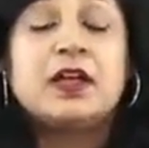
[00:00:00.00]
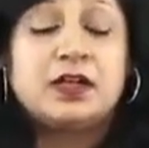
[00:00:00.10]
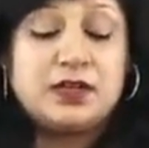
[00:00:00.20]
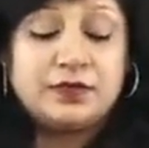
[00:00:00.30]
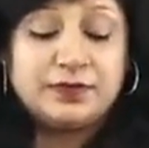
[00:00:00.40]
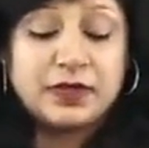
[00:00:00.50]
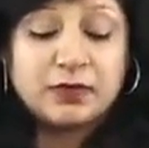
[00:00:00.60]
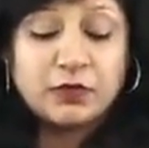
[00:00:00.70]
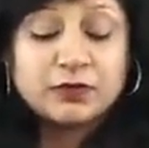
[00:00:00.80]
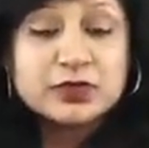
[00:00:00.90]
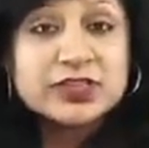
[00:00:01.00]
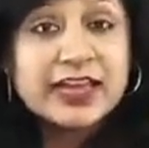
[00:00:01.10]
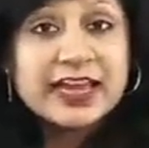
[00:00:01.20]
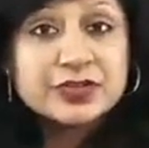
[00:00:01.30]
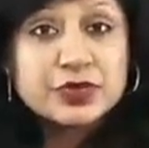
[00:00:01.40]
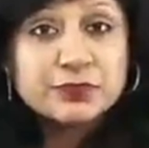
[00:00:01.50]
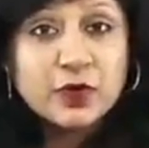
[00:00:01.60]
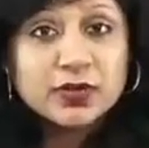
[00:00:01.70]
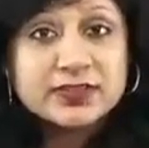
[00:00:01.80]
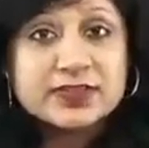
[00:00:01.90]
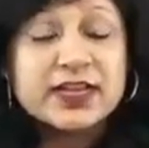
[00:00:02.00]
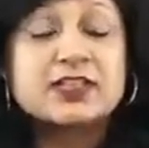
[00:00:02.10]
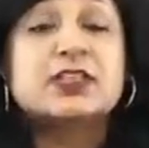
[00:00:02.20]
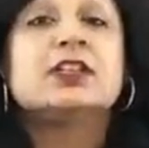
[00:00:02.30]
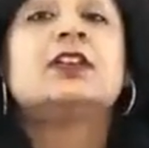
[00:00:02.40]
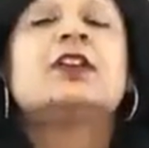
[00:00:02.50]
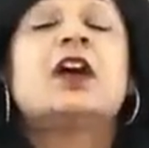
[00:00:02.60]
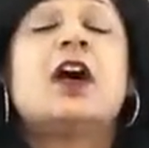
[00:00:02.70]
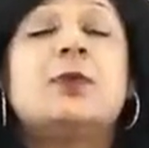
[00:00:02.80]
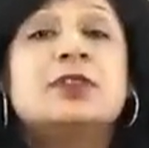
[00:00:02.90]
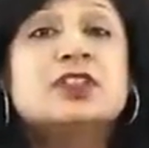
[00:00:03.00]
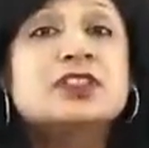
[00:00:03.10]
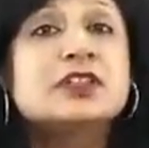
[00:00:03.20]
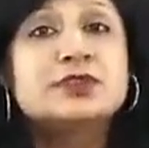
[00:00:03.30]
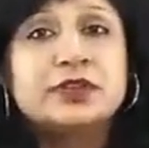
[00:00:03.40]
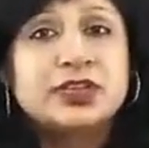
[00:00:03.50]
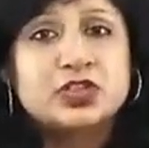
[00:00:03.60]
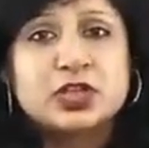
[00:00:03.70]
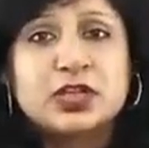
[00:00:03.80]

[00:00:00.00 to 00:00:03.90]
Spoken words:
what was the age of onset, how much is the duration,